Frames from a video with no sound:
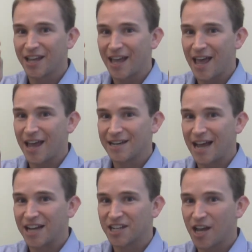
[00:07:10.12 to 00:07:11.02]

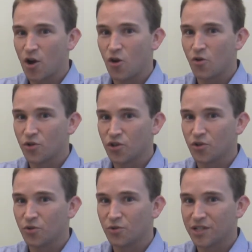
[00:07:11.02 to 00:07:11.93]

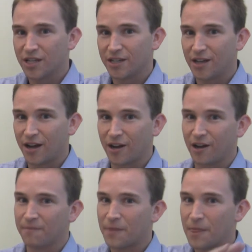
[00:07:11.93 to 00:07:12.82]

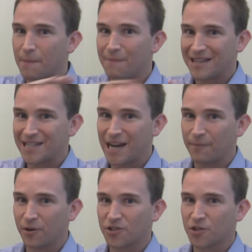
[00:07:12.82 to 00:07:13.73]
in-n-out.com, the best
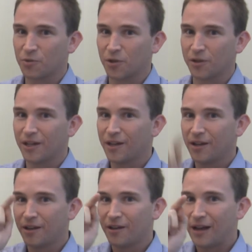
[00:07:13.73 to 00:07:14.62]
hamburgers in the world.
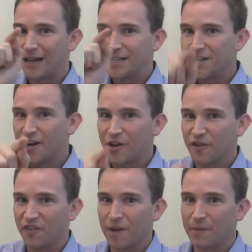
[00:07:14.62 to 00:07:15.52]
I dare you
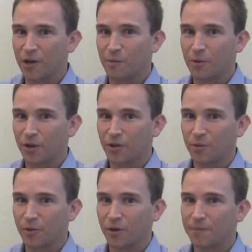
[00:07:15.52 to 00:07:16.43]
to find a better burger in
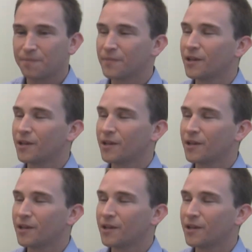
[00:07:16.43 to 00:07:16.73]
the world.